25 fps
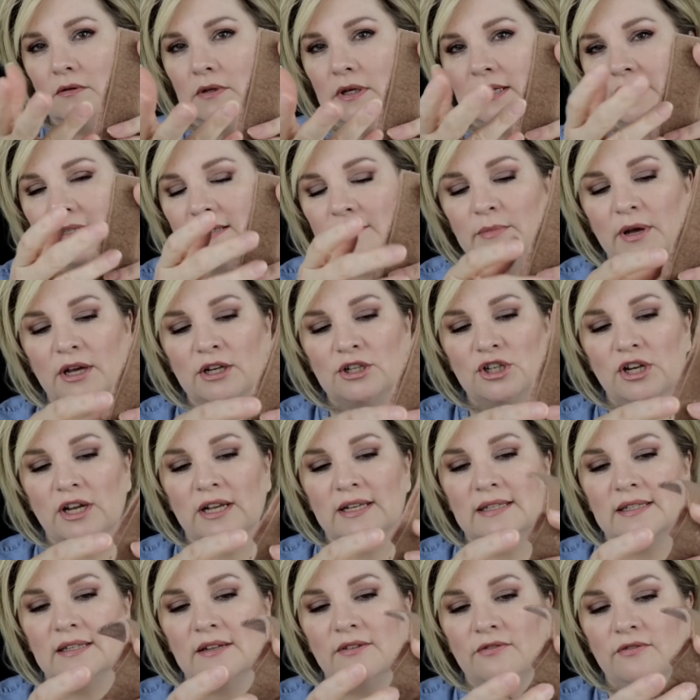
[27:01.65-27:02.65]
as much
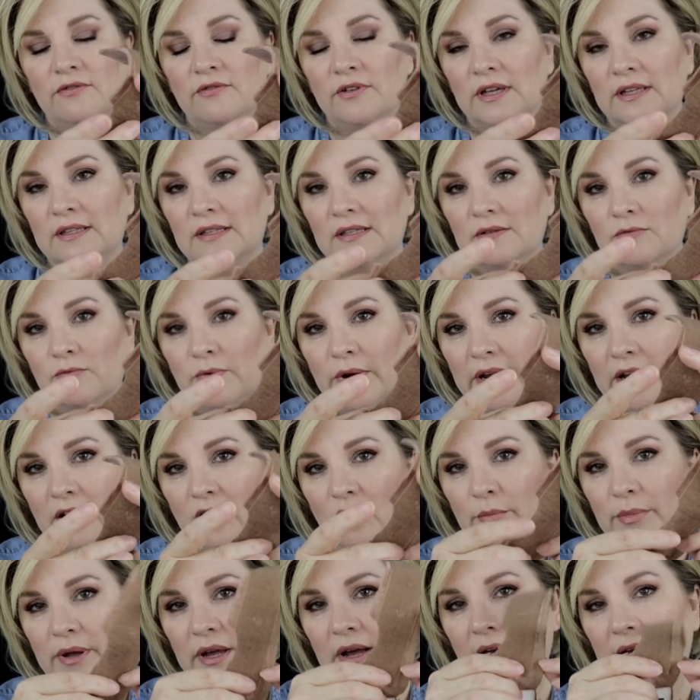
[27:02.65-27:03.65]
as if it's right
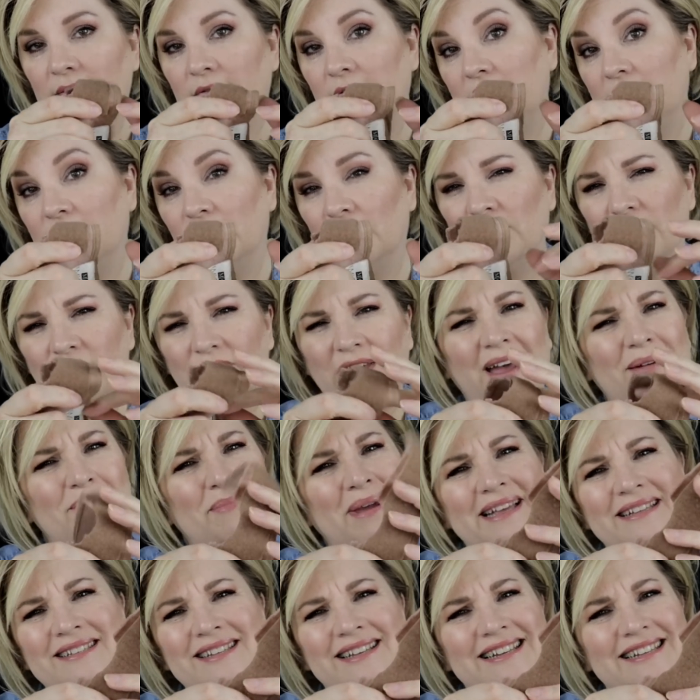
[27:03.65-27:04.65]
here behind the ear, if that
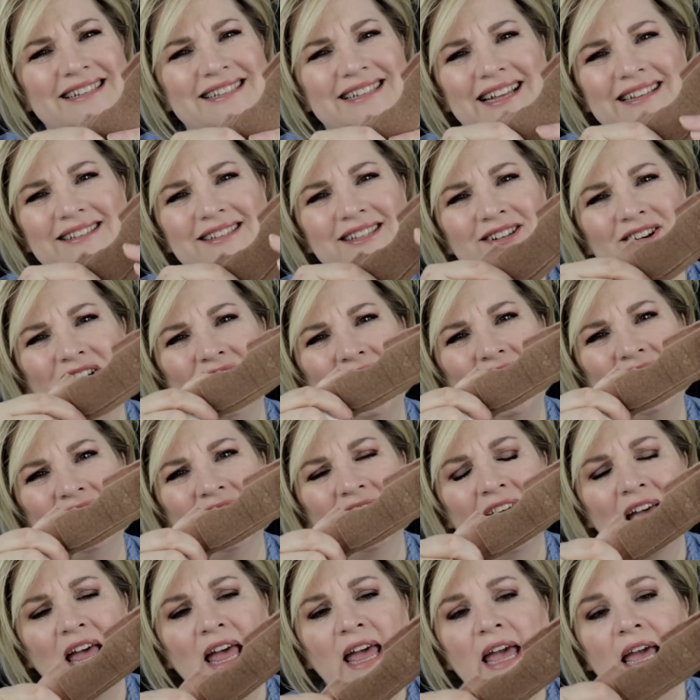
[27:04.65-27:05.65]
makes any sense at
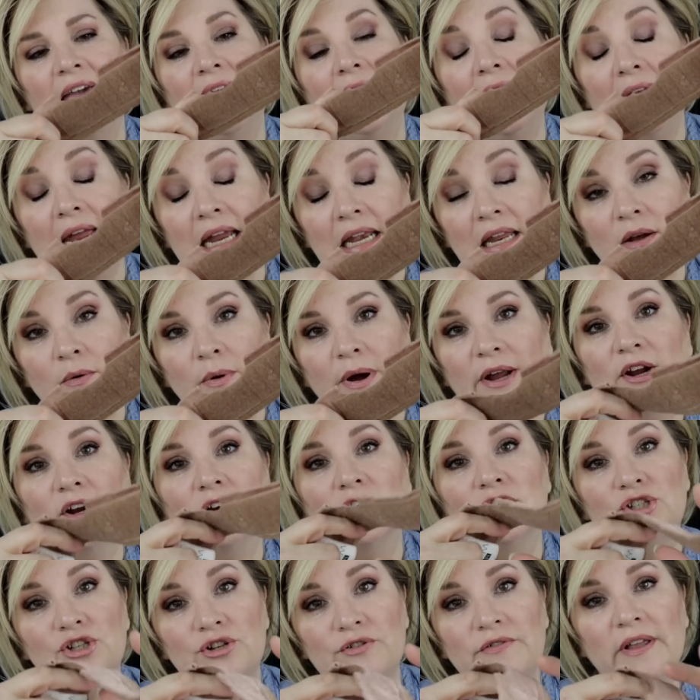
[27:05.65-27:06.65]
all. Anyway, you're
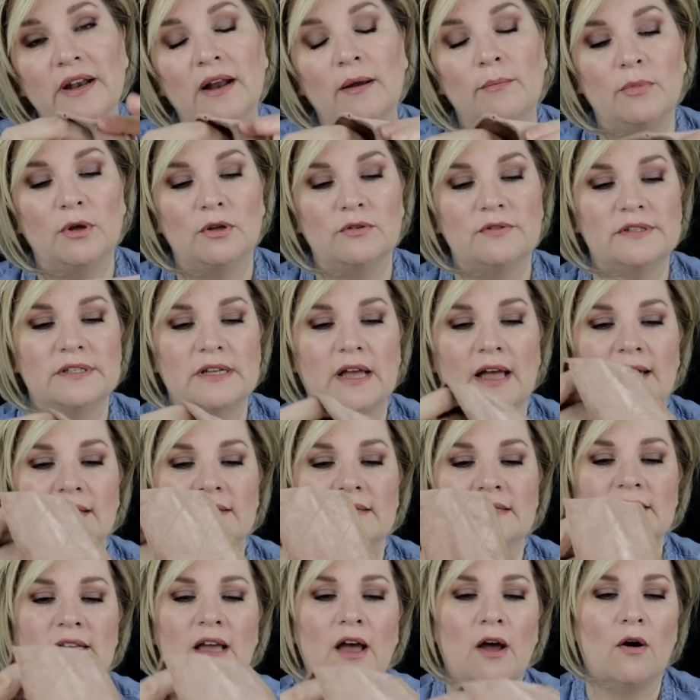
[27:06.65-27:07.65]
gonna do that on both
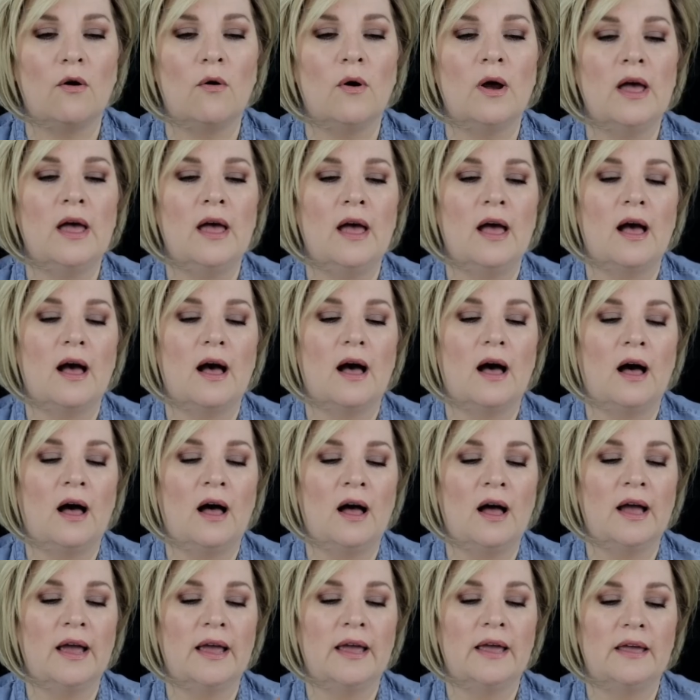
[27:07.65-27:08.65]
sides. So
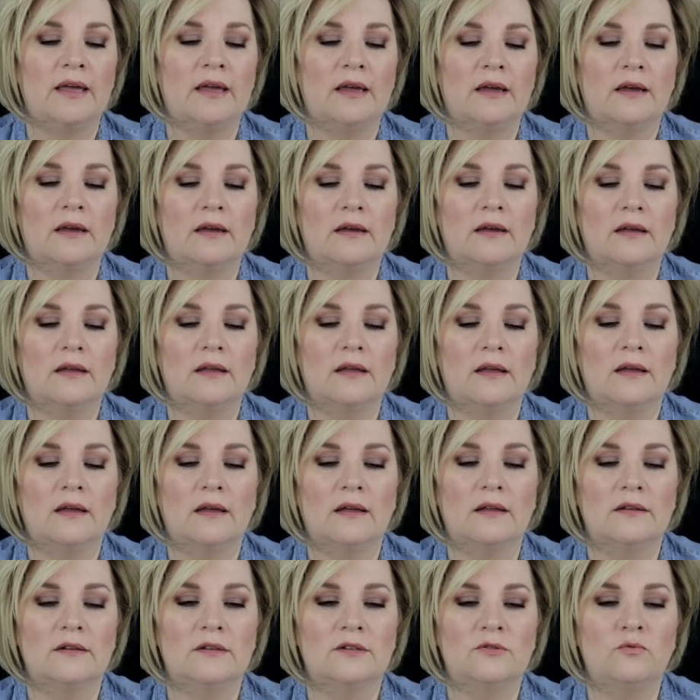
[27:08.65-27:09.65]
I
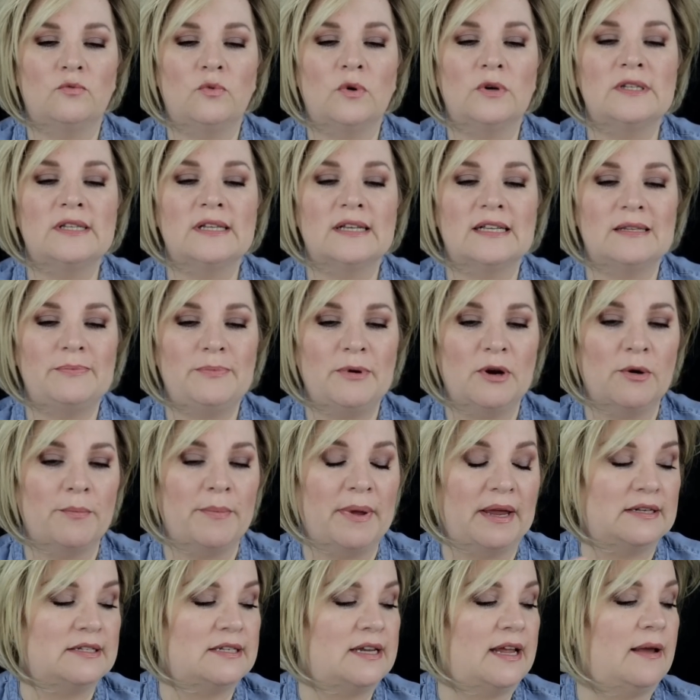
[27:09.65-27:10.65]
was
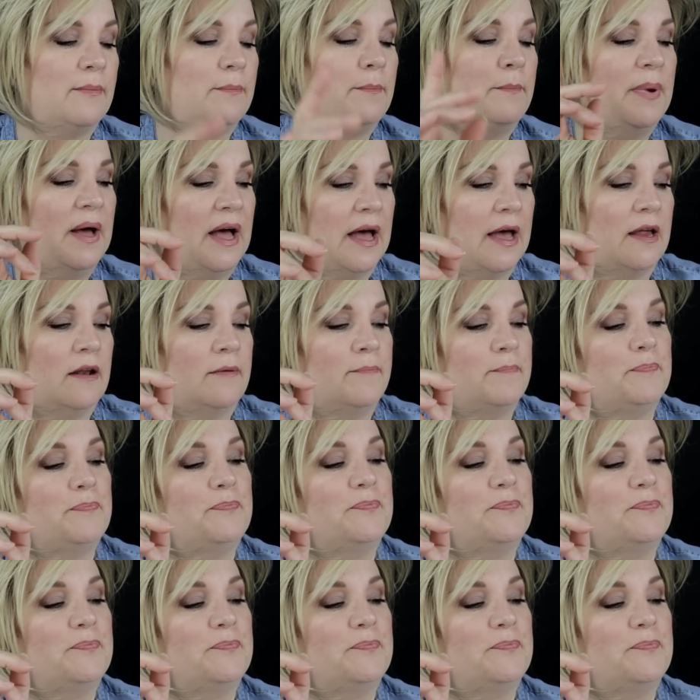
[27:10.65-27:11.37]
experimenting, but